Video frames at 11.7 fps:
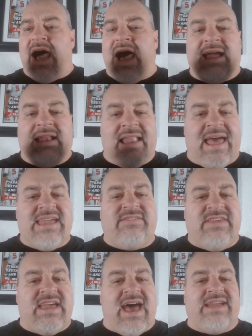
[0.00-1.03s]
I like
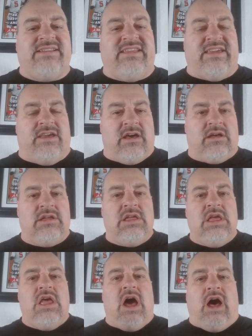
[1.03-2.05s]
the idea
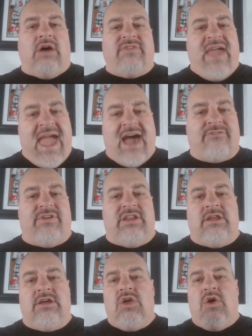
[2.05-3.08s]
of
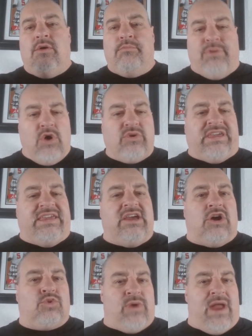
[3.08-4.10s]
having Bogey
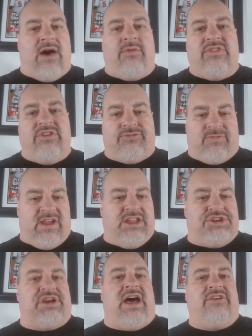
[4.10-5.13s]
around this
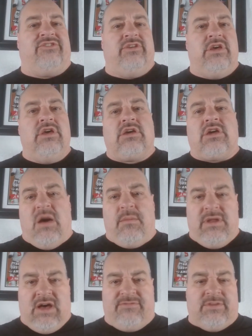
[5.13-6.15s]
franchise,
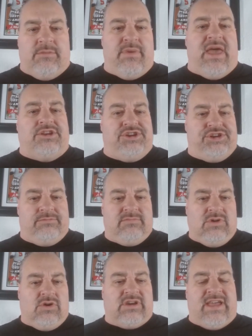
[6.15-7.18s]
coming off the bench,
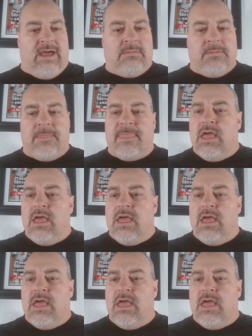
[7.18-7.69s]
okay?